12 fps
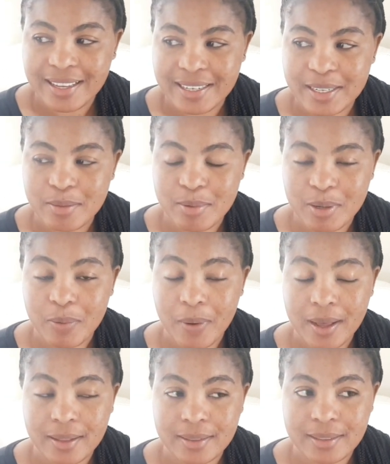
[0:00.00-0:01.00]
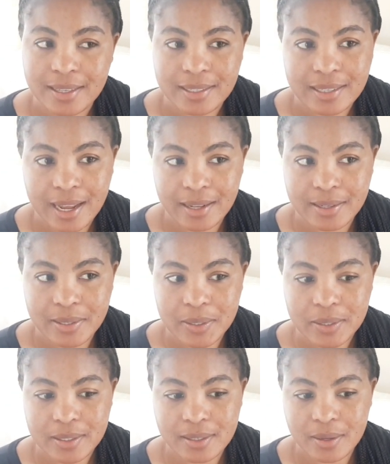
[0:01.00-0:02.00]
it has been a while that i
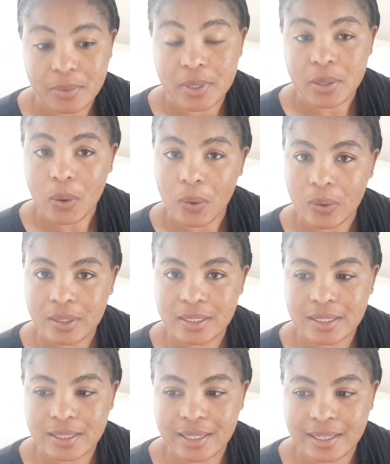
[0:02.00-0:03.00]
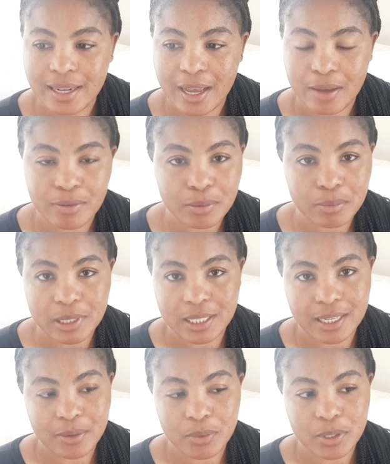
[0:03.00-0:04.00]
didn't record and i haven't been
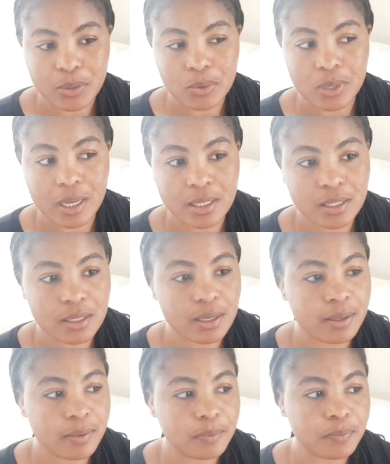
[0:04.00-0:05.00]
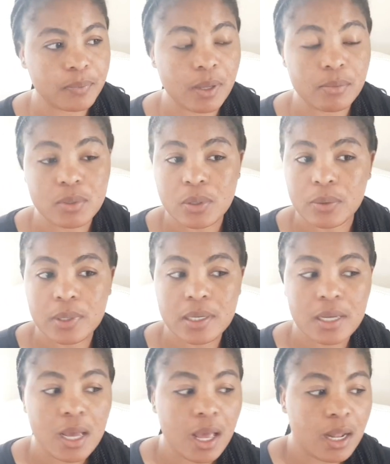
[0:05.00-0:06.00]
here with you guys um, i'm sorry
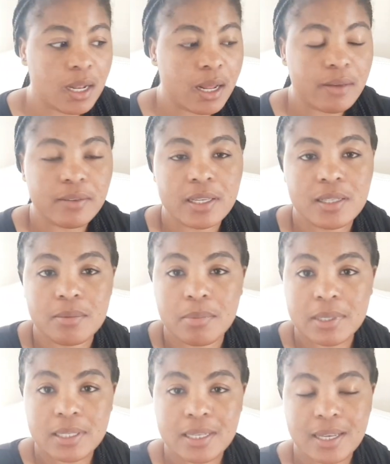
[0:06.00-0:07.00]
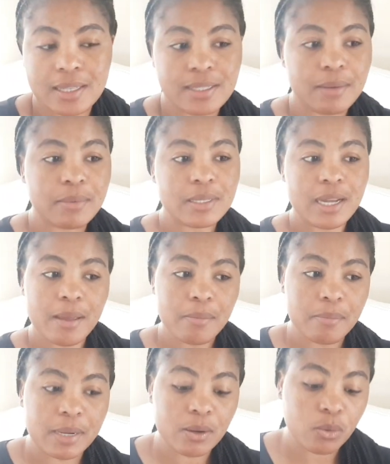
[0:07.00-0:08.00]
life gets busy at some
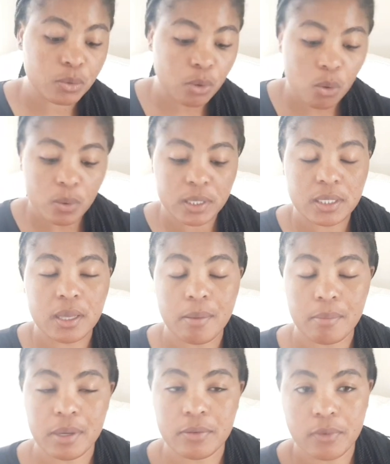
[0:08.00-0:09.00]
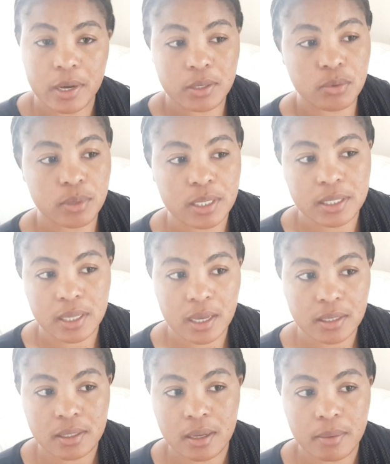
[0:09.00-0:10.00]
time but i would always come back for us to
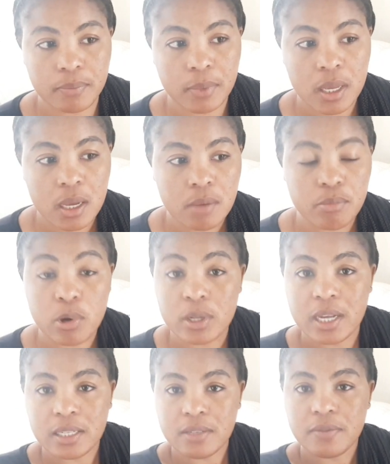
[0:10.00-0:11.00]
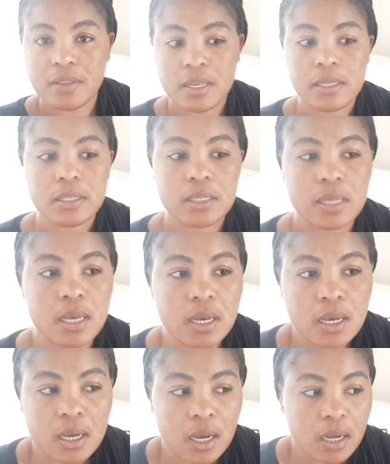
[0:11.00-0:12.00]
discuss um, productive things
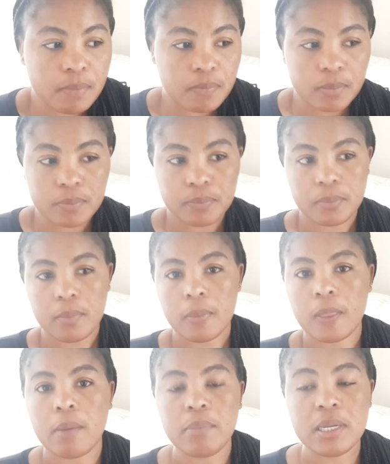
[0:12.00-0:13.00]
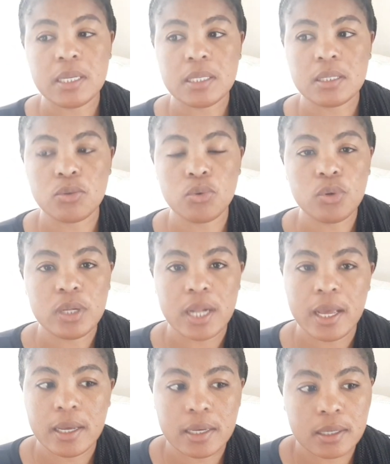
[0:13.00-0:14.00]
um, please do
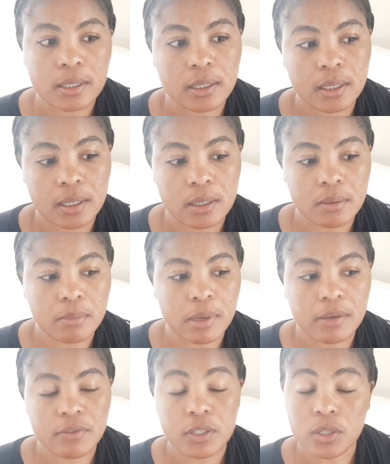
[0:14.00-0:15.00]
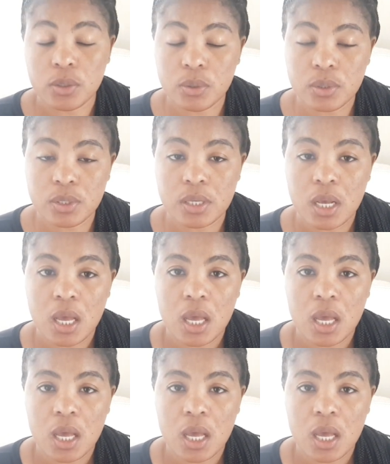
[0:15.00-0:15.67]
like uh, my videos